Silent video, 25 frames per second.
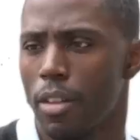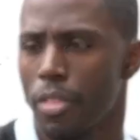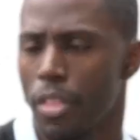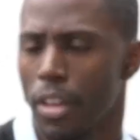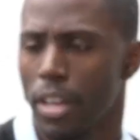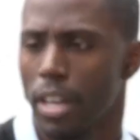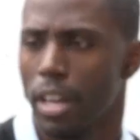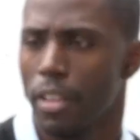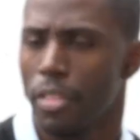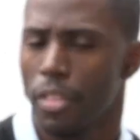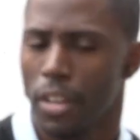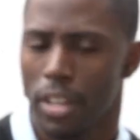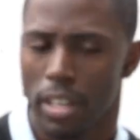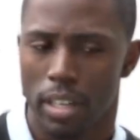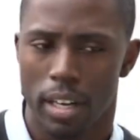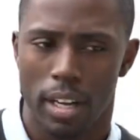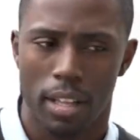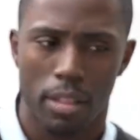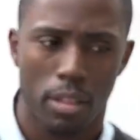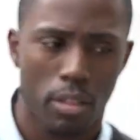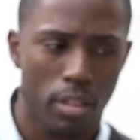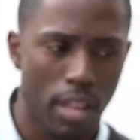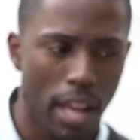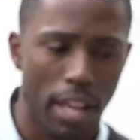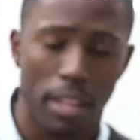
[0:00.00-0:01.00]
I think
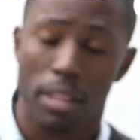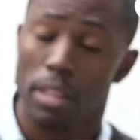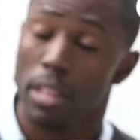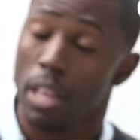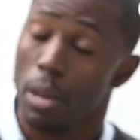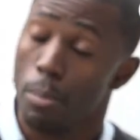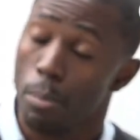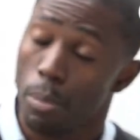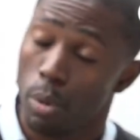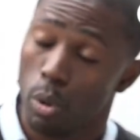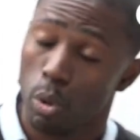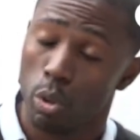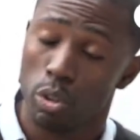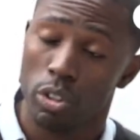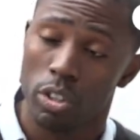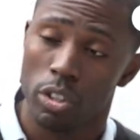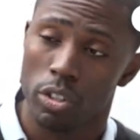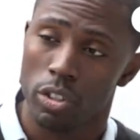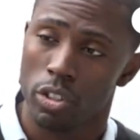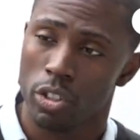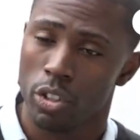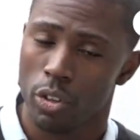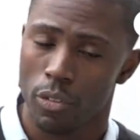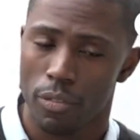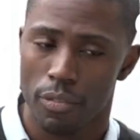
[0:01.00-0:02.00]
that's the
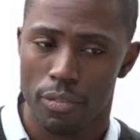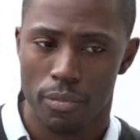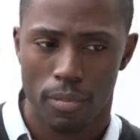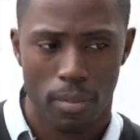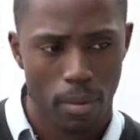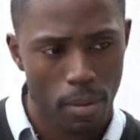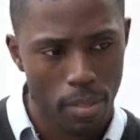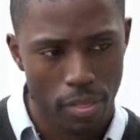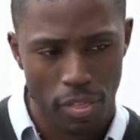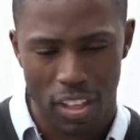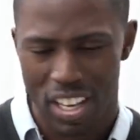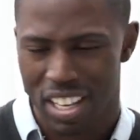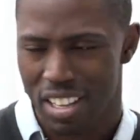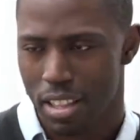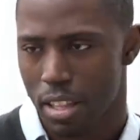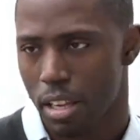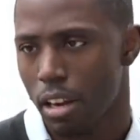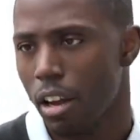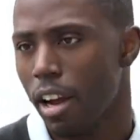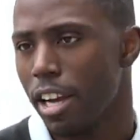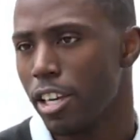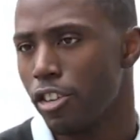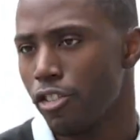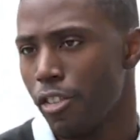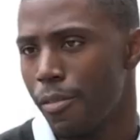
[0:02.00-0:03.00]
importance of things
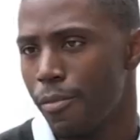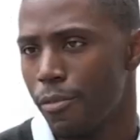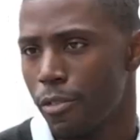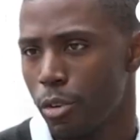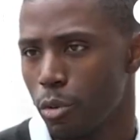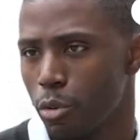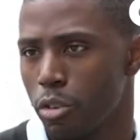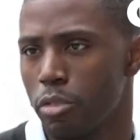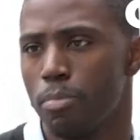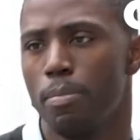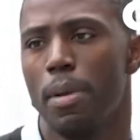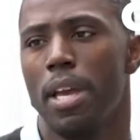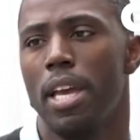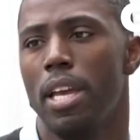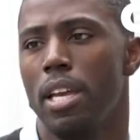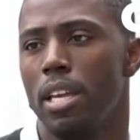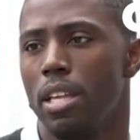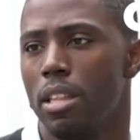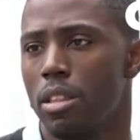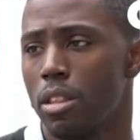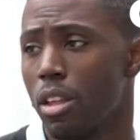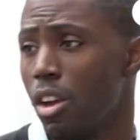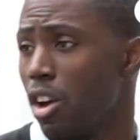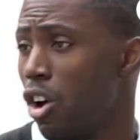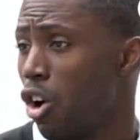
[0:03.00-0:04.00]
like Grenfell
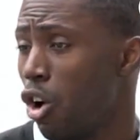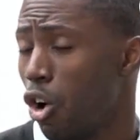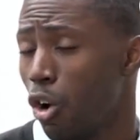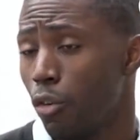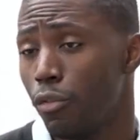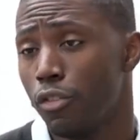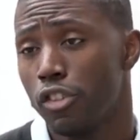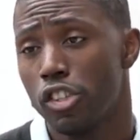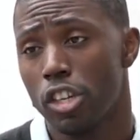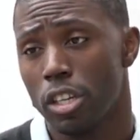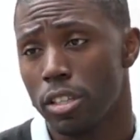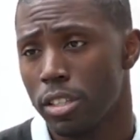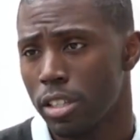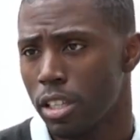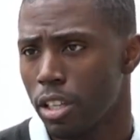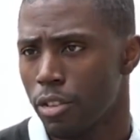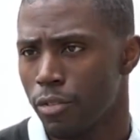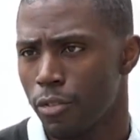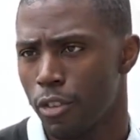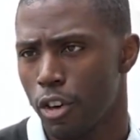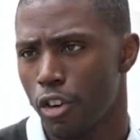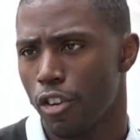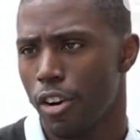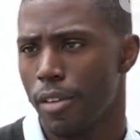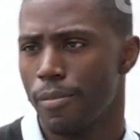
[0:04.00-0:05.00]
Speaks, of Justice
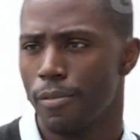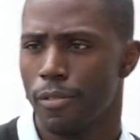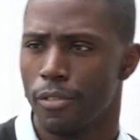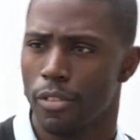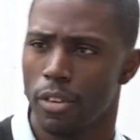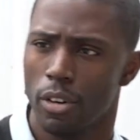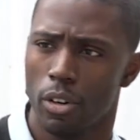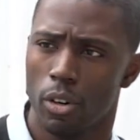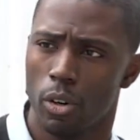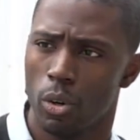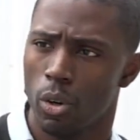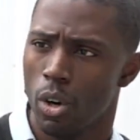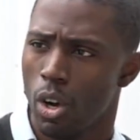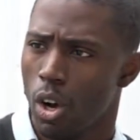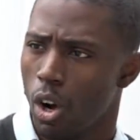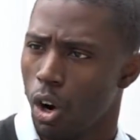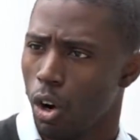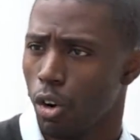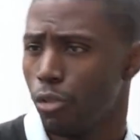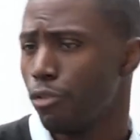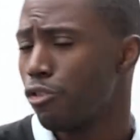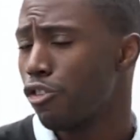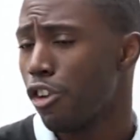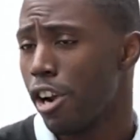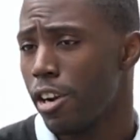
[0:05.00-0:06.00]
for Grenfell,
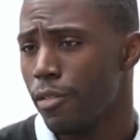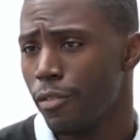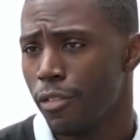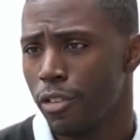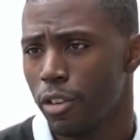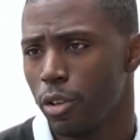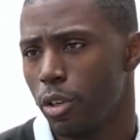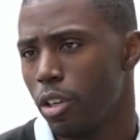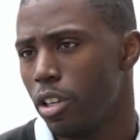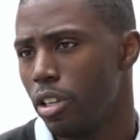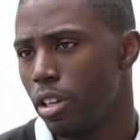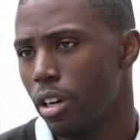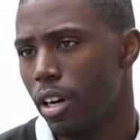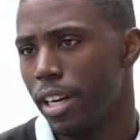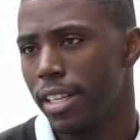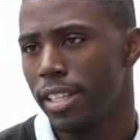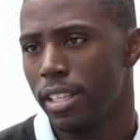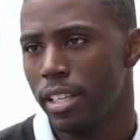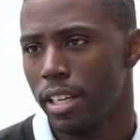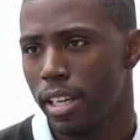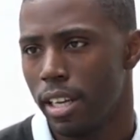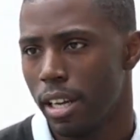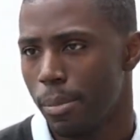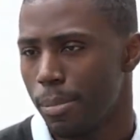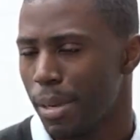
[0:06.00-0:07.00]
of Grenfell
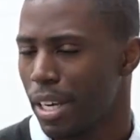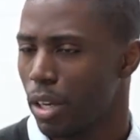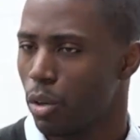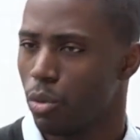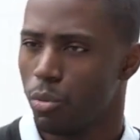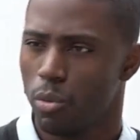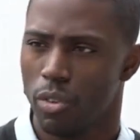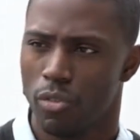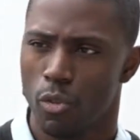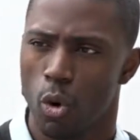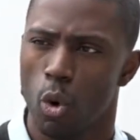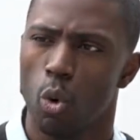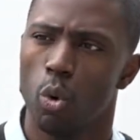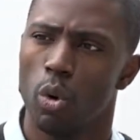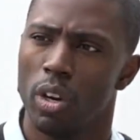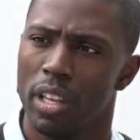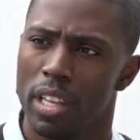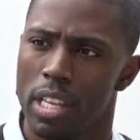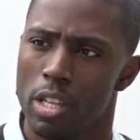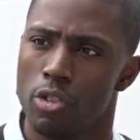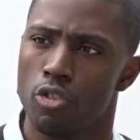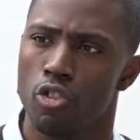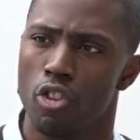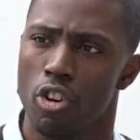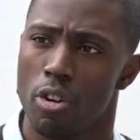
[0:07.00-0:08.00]
United. I mean, we've got all of
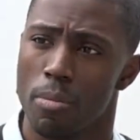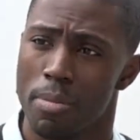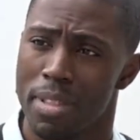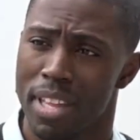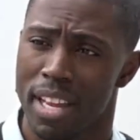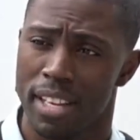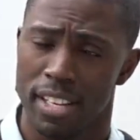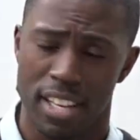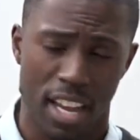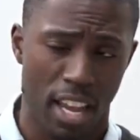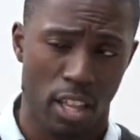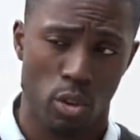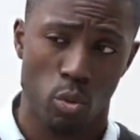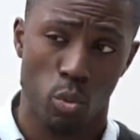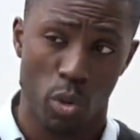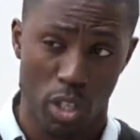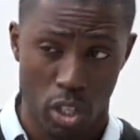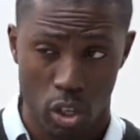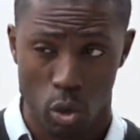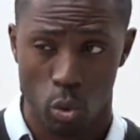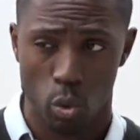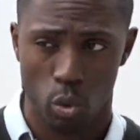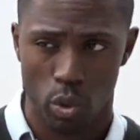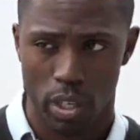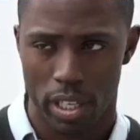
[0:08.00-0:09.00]
these groups, and yes, we
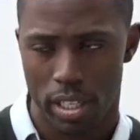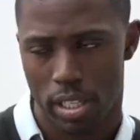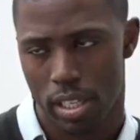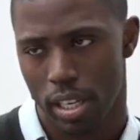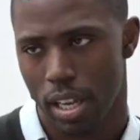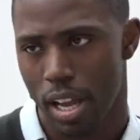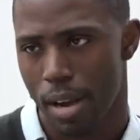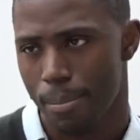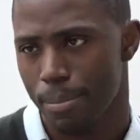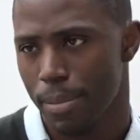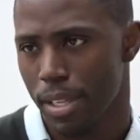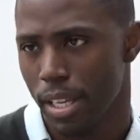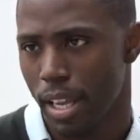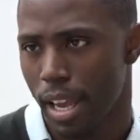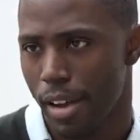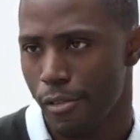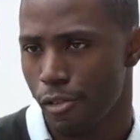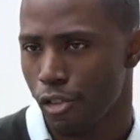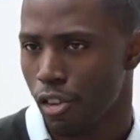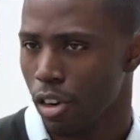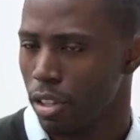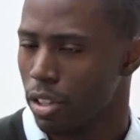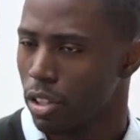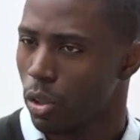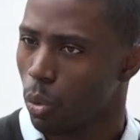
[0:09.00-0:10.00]
do all need to come
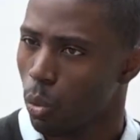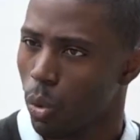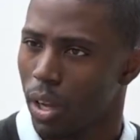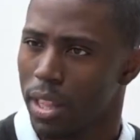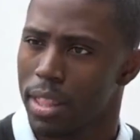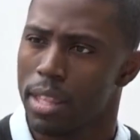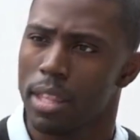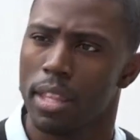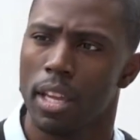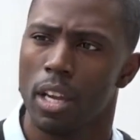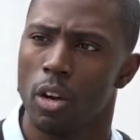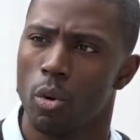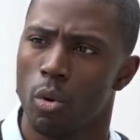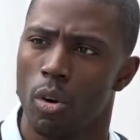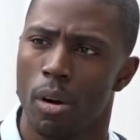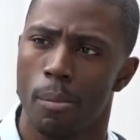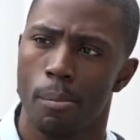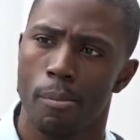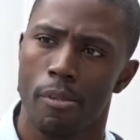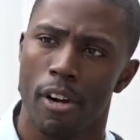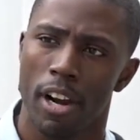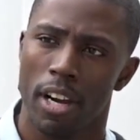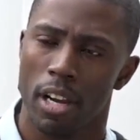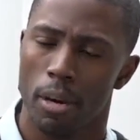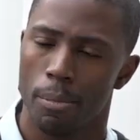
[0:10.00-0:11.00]
together under one single
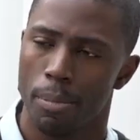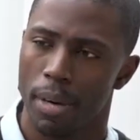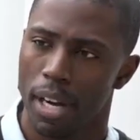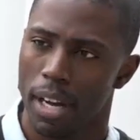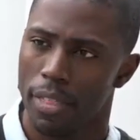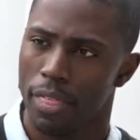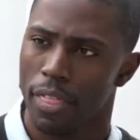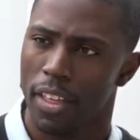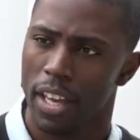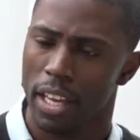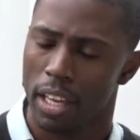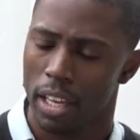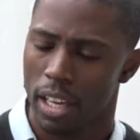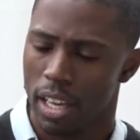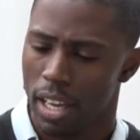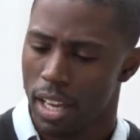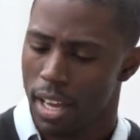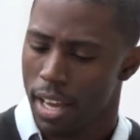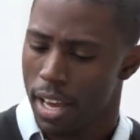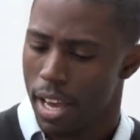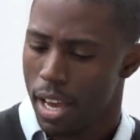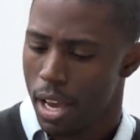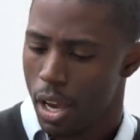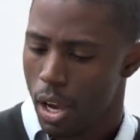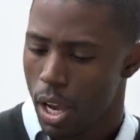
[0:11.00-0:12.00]
umbrella, but I think
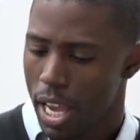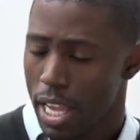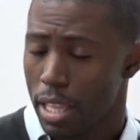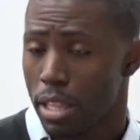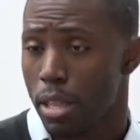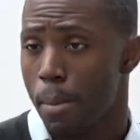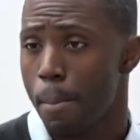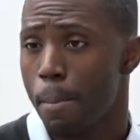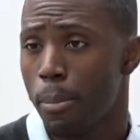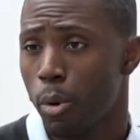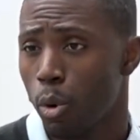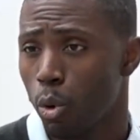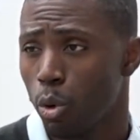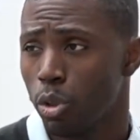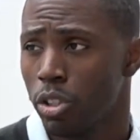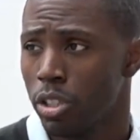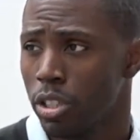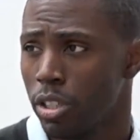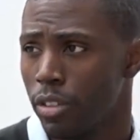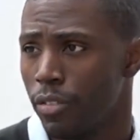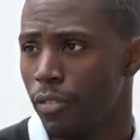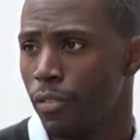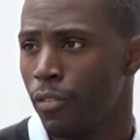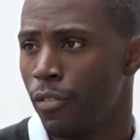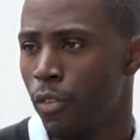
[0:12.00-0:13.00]
it's
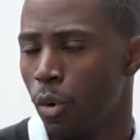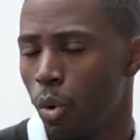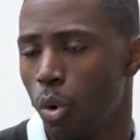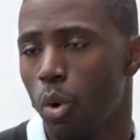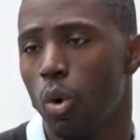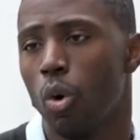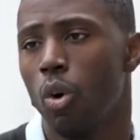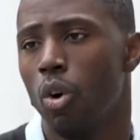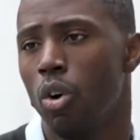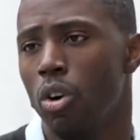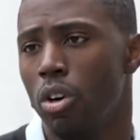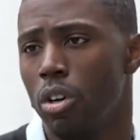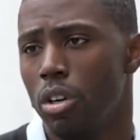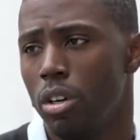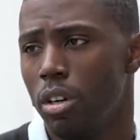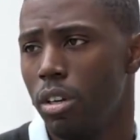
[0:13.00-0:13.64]
important for